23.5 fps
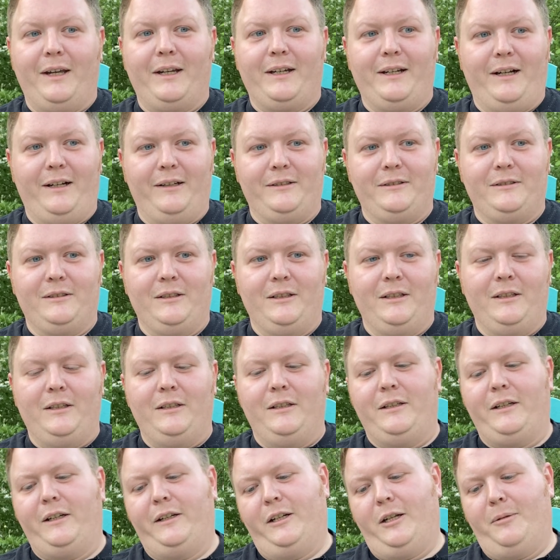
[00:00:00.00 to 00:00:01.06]
I got it,
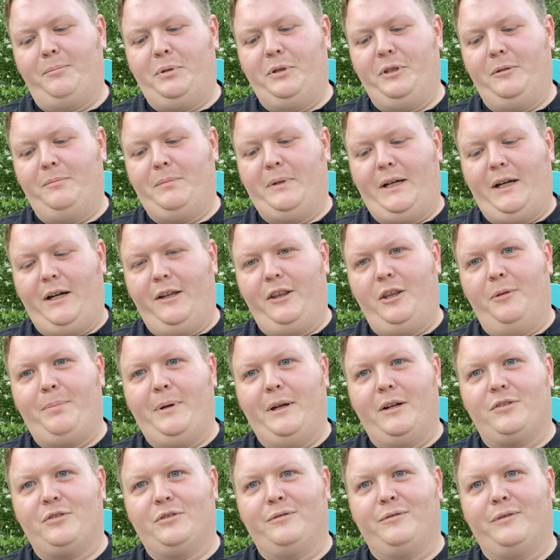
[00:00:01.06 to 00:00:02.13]
and I put it behind the
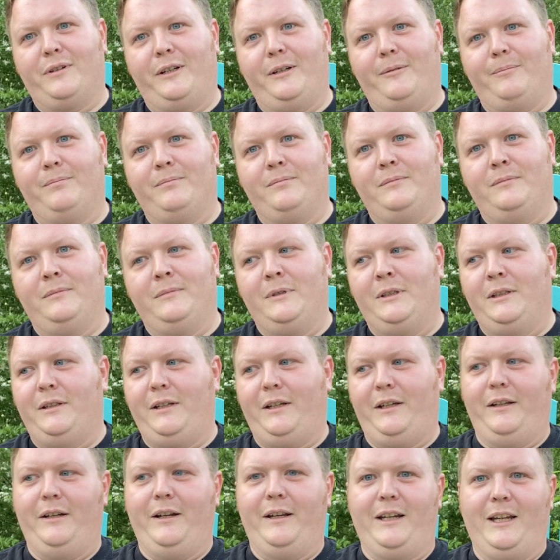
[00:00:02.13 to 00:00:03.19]
picture frame,
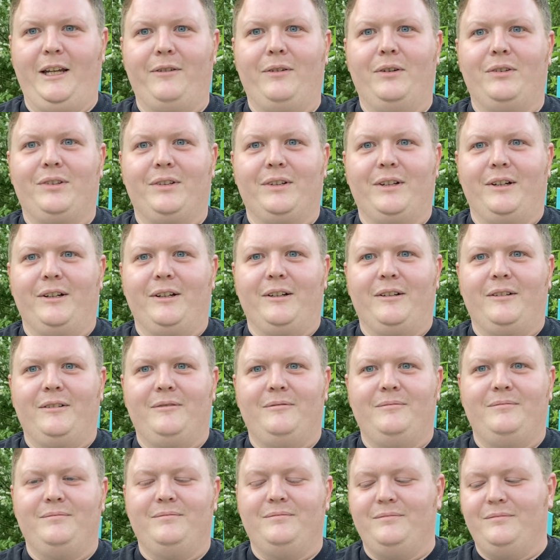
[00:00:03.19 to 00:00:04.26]
and I gave it to her
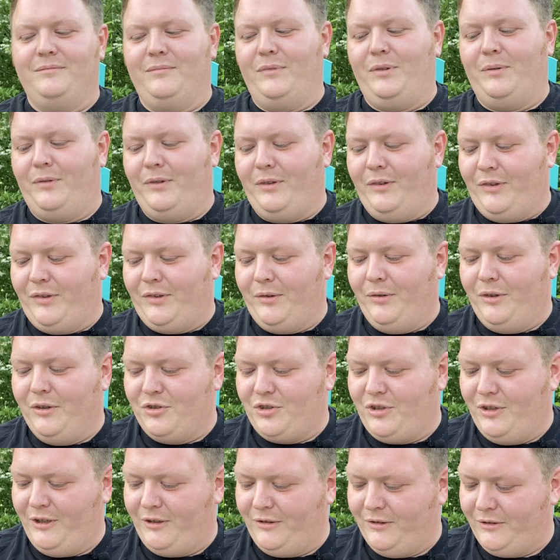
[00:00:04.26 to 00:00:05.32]
so that
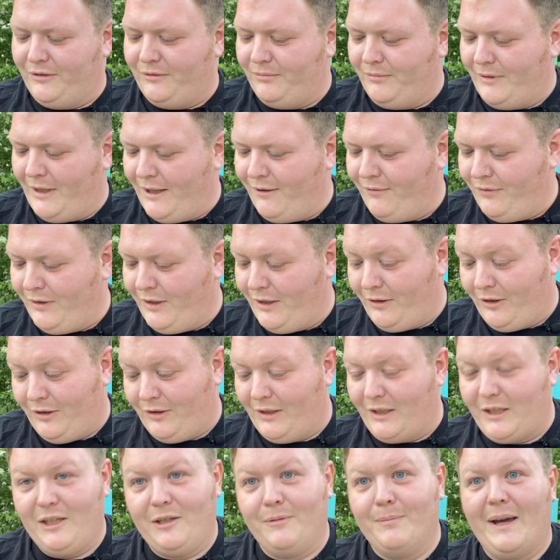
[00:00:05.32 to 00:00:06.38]
she could have the
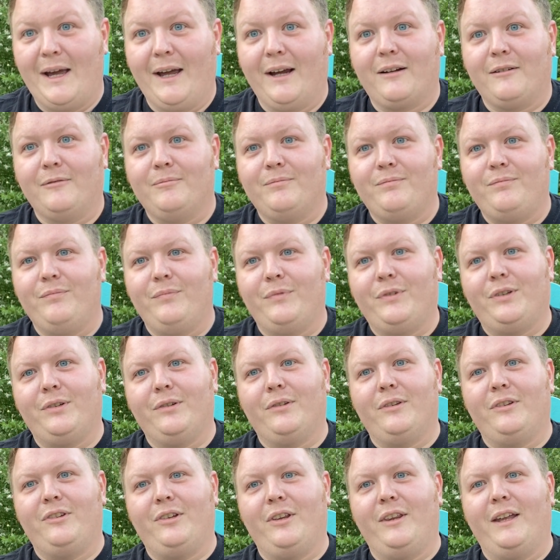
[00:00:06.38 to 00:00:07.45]
key back
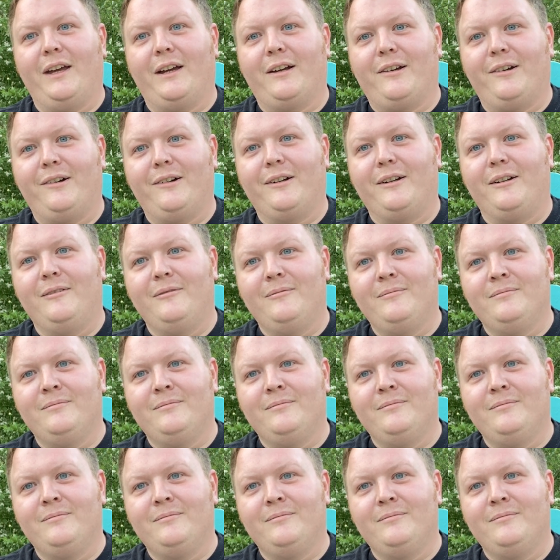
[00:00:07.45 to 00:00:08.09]
to that car.